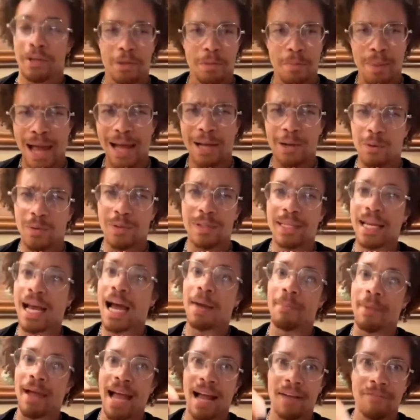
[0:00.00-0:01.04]
You back on
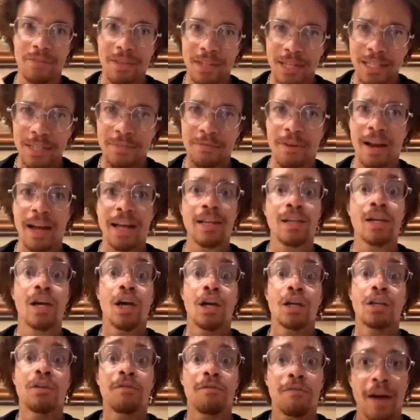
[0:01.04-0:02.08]
top. After this fight,
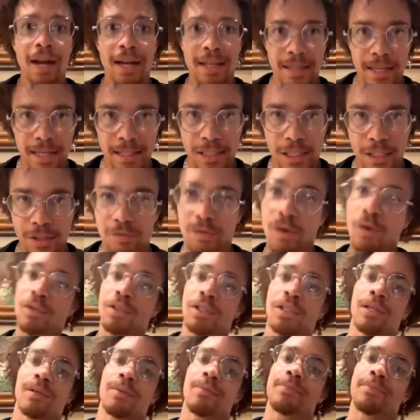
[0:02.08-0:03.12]
you fight Alexis
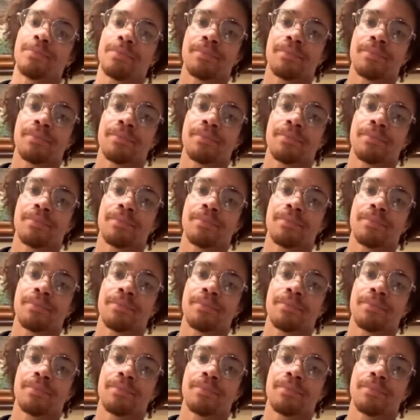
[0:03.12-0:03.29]
Rocha.